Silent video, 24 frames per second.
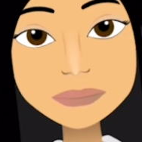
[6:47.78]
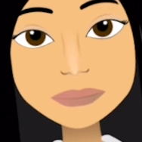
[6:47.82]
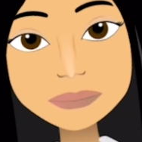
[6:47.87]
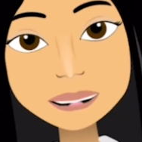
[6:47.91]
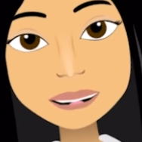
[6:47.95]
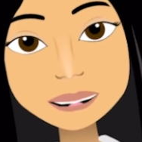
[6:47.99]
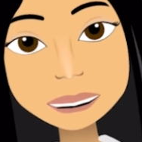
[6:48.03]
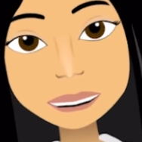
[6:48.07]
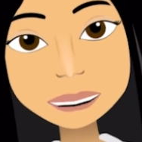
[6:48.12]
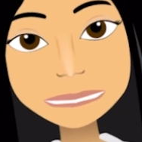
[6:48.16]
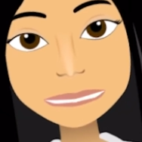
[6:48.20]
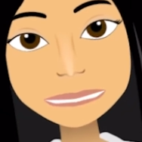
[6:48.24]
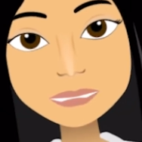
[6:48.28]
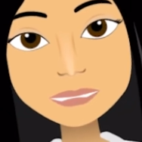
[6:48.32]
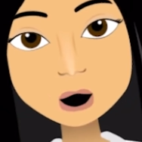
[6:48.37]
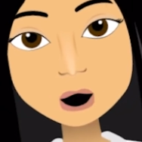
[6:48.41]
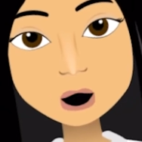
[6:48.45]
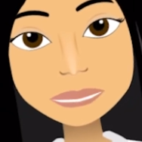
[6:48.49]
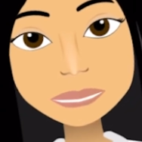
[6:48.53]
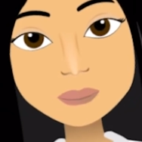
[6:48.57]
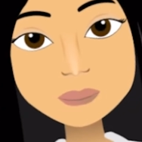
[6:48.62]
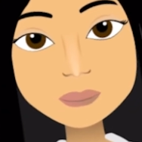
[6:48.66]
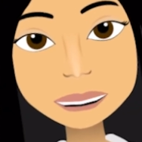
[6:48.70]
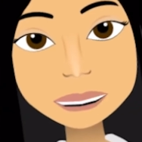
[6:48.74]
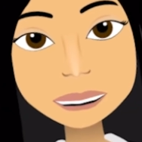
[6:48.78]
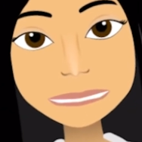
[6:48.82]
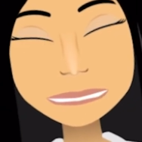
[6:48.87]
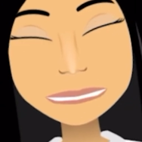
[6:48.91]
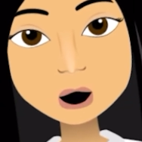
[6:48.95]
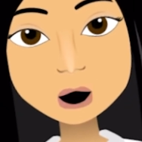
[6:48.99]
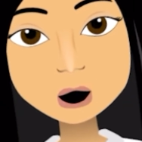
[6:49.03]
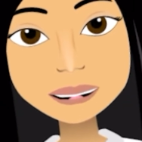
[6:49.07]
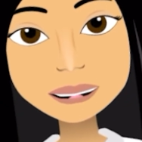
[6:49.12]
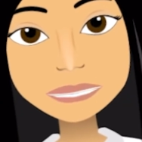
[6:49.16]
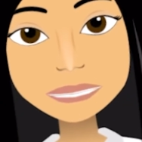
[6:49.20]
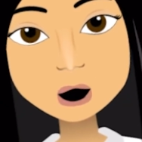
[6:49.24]
Learning a few spelling
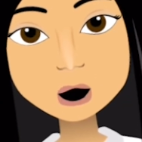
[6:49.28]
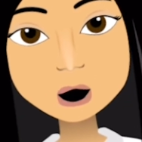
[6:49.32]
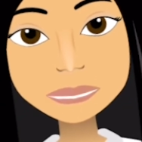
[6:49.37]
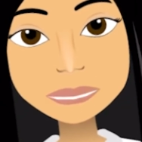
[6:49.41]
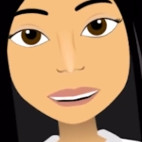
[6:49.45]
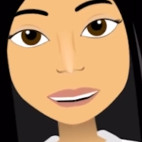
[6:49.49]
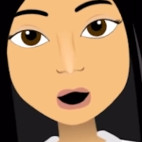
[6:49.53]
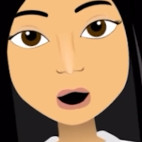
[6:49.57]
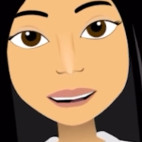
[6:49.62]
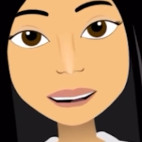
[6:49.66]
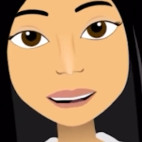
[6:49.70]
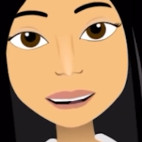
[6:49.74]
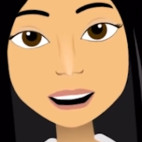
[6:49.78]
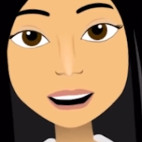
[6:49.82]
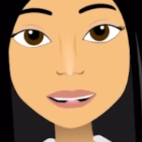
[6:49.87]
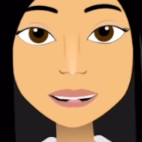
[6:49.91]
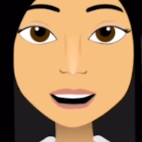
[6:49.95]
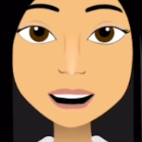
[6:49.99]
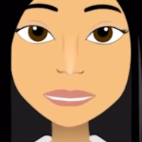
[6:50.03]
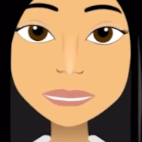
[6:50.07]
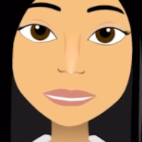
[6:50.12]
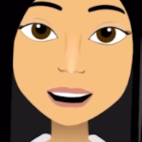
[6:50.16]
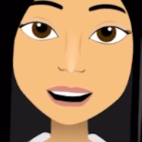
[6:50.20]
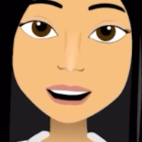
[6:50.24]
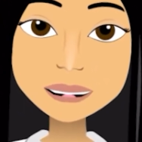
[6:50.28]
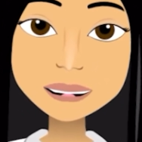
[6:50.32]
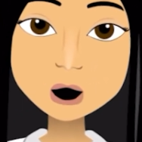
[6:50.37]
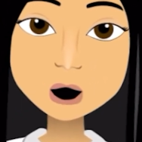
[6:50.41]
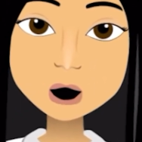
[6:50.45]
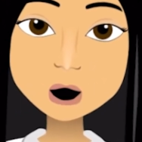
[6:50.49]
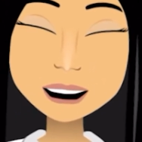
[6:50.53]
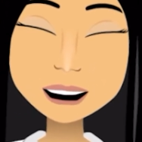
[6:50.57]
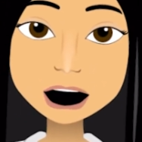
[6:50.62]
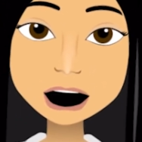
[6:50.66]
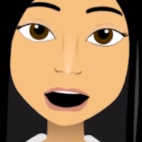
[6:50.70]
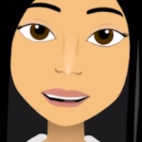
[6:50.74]
rules will take your English skills
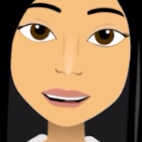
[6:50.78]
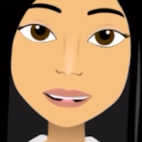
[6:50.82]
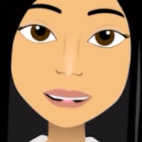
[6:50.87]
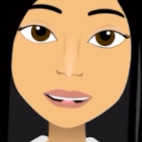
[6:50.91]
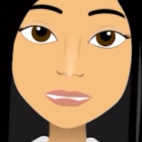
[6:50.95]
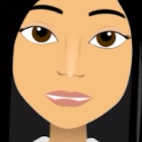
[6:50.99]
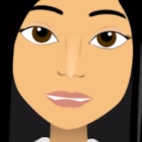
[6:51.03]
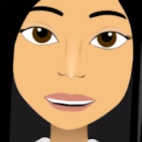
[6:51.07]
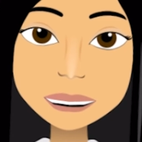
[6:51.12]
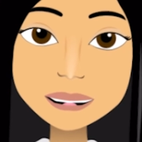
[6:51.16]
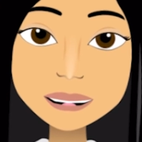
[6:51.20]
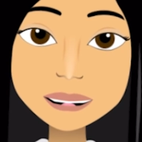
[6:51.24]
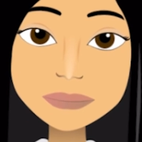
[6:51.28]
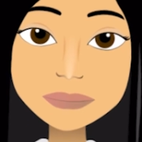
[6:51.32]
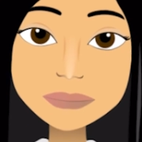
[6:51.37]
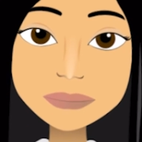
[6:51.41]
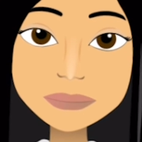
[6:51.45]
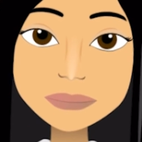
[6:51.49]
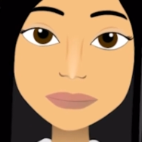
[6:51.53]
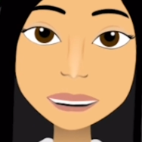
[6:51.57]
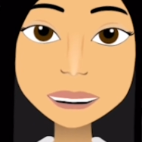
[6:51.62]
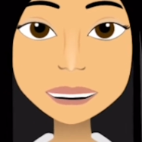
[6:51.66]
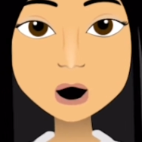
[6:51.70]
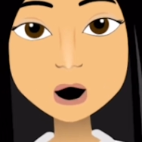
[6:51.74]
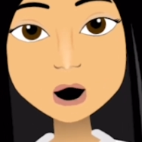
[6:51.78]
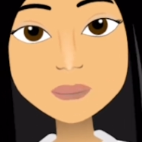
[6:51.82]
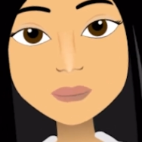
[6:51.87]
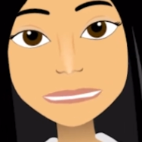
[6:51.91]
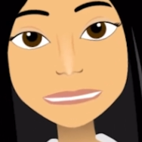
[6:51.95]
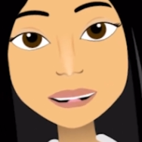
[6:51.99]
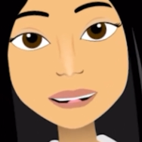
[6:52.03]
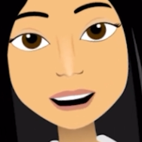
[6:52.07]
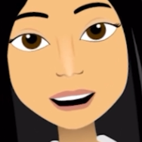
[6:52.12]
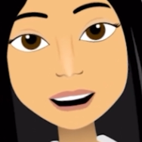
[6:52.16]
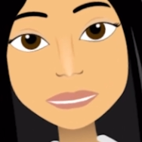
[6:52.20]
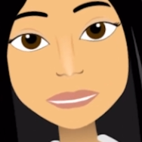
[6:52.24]
to another level, and you will be
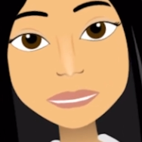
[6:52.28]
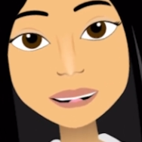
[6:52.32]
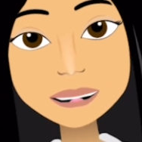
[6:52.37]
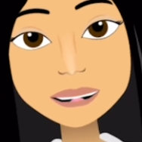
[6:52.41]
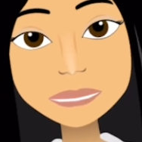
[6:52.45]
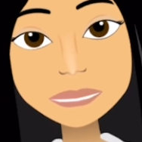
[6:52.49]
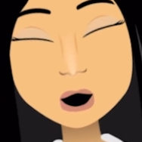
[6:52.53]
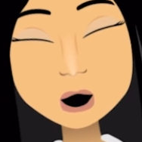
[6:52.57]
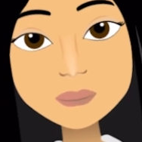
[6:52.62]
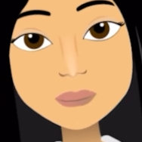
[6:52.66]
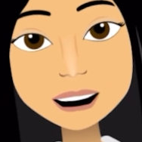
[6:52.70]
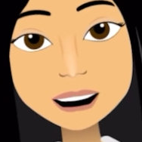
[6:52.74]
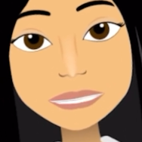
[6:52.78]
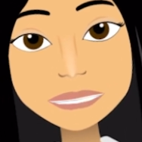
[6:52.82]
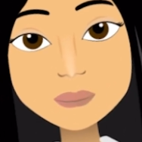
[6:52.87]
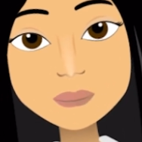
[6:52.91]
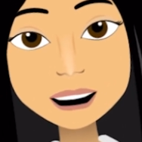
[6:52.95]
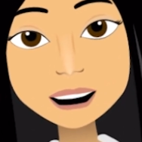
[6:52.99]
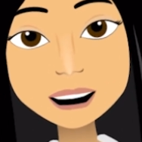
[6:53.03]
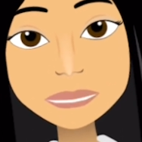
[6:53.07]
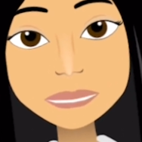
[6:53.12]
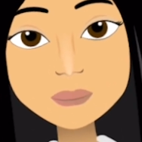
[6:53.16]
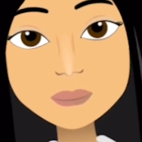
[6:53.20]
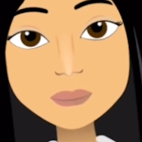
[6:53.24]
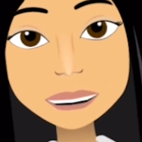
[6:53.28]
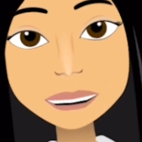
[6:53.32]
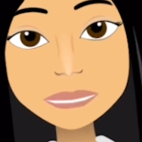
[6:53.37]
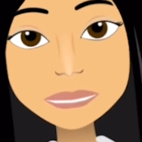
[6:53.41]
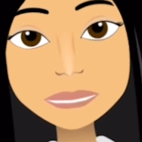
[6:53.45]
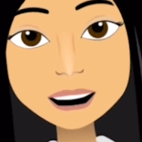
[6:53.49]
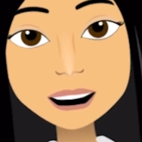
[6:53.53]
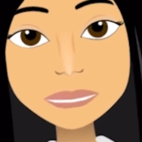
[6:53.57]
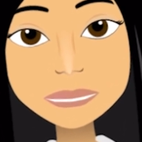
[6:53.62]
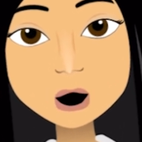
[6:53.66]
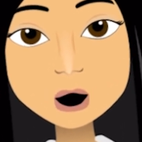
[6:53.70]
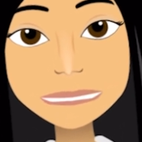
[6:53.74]
less likely to make basic
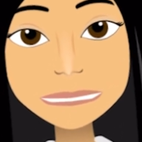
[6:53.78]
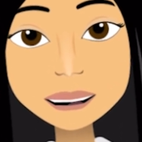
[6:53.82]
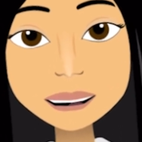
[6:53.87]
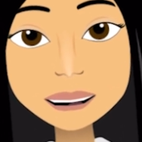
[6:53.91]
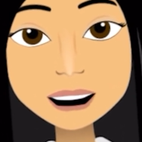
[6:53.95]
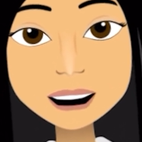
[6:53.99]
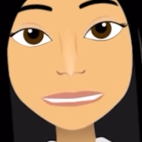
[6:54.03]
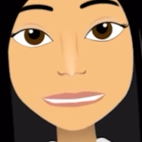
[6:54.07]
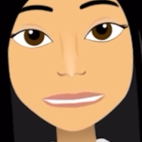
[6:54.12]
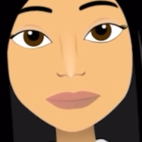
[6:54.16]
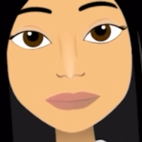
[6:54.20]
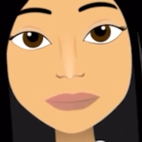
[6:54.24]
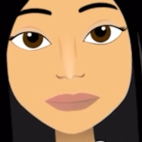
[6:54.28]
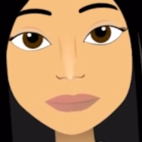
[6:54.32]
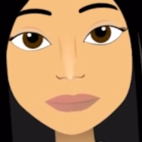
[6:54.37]
mistakes when writing.